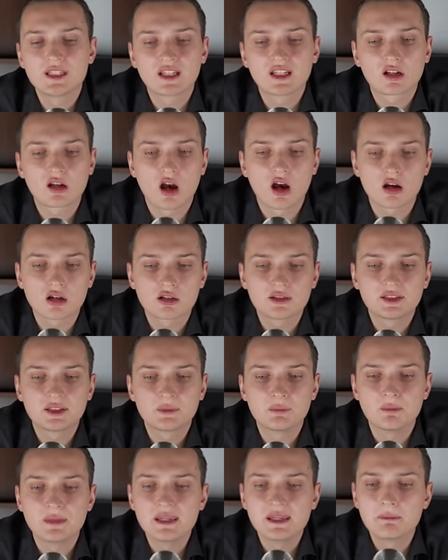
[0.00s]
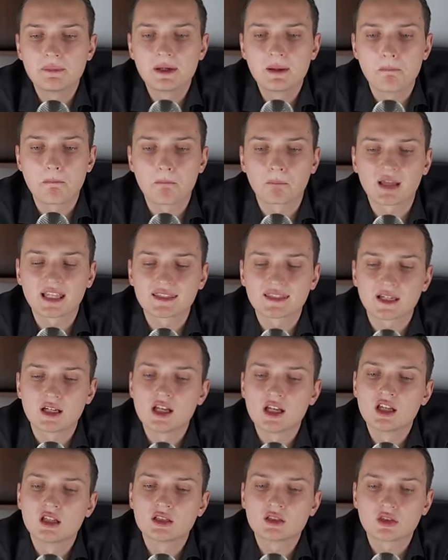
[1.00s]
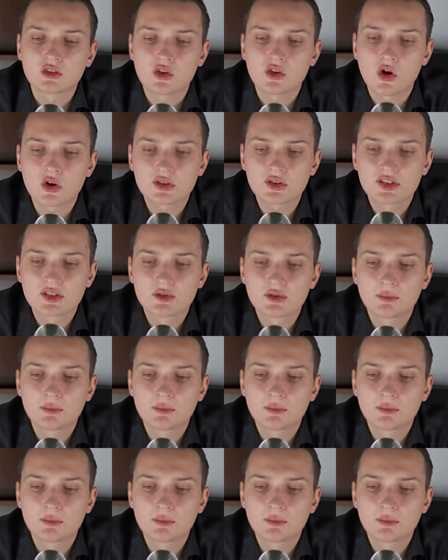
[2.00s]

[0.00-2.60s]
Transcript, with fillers: current meme meta docs,